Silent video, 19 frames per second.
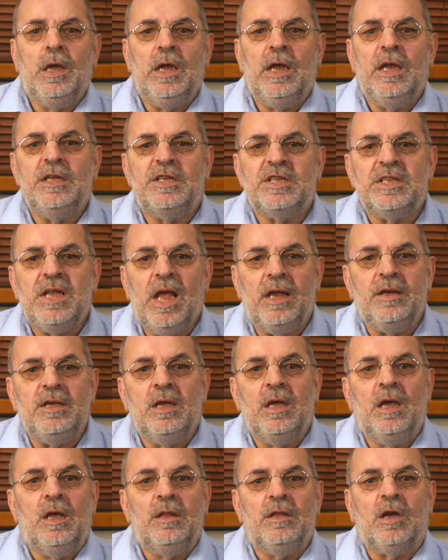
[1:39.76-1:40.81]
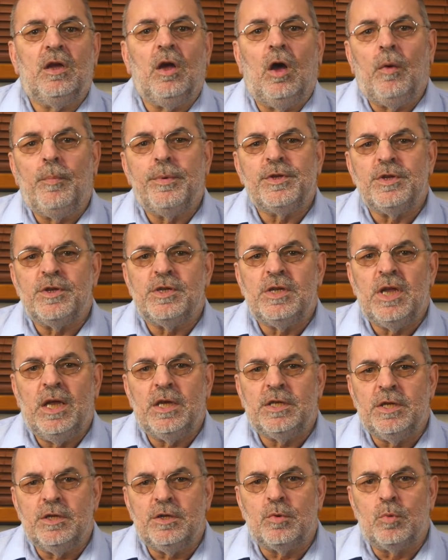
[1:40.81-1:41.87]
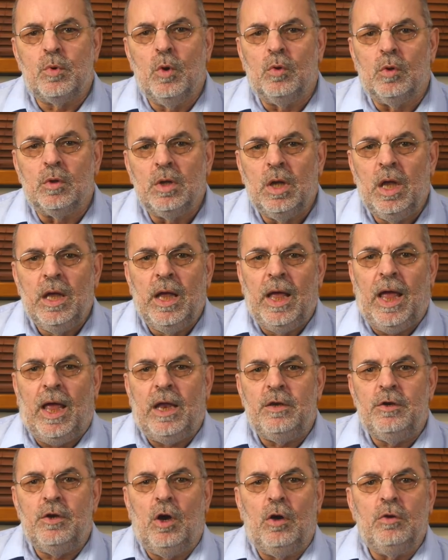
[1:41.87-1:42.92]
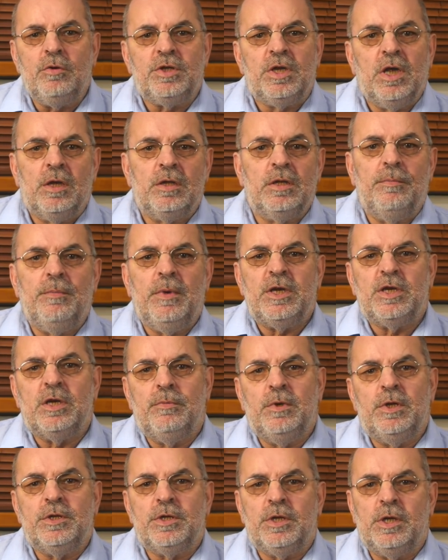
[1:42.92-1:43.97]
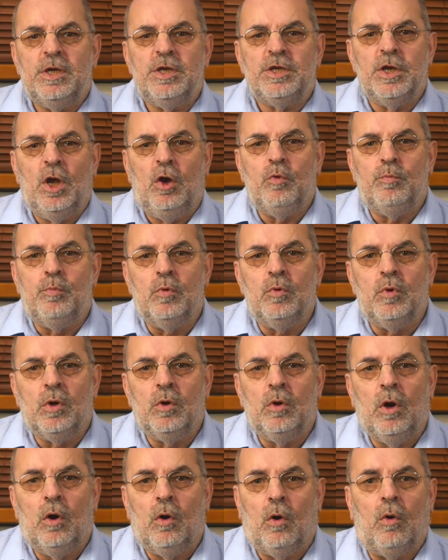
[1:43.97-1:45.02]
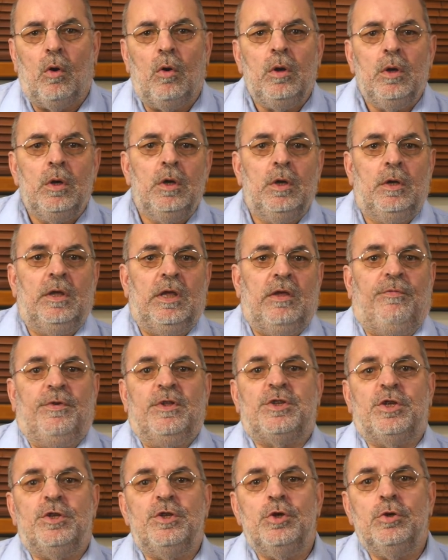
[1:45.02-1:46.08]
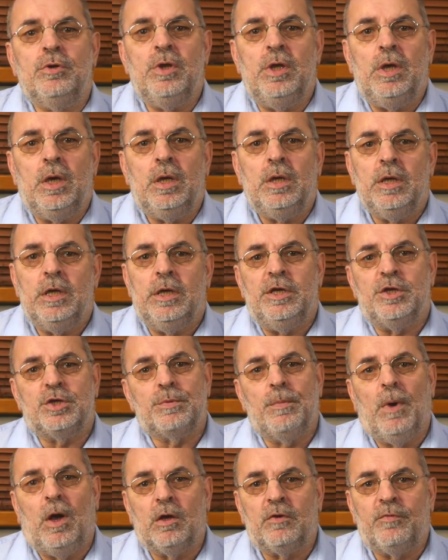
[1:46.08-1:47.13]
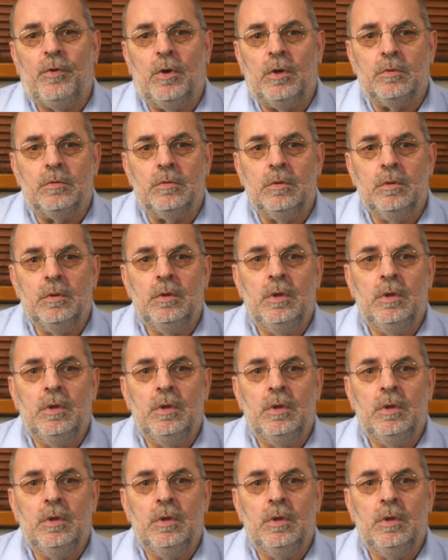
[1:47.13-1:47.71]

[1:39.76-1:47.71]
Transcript: Instead, the carpenter takes his rule and notes the measurements in his notebook or, if it's a junior, in his smartphone.